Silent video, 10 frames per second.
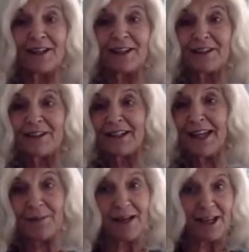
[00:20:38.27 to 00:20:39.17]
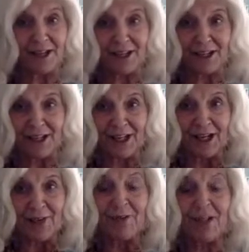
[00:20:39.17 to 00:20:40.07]
campaign,
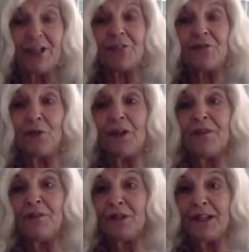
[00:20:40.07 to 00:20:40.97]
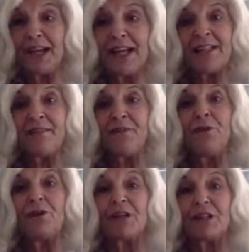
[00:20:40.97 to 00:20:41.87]
because 44 days, if you are
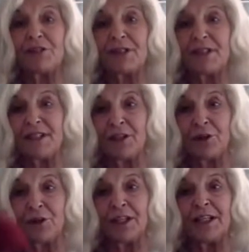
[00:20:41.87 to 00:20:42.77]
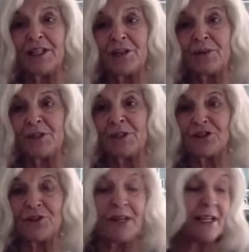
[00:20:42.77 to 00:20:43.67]
interested in learning intuition
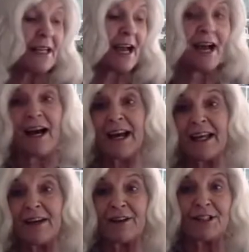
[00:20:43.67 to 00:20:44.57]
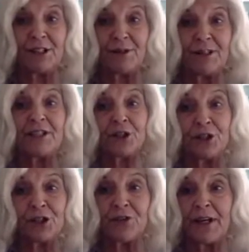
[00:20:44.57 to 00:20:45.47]
training, I guarantee you it's a good
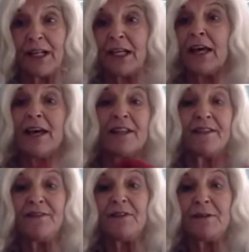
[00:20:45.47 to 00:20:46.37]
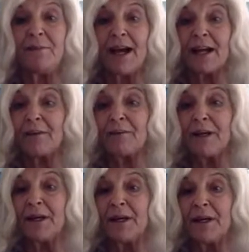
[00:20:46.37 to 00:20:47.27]
training. The feedback I'm
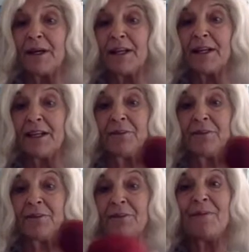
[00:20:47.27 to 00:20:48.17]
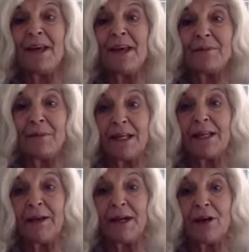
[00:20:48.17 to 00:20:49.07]
getting from people is
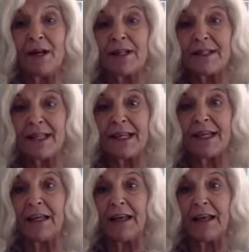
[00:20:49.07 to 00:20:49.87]
making my heart sing.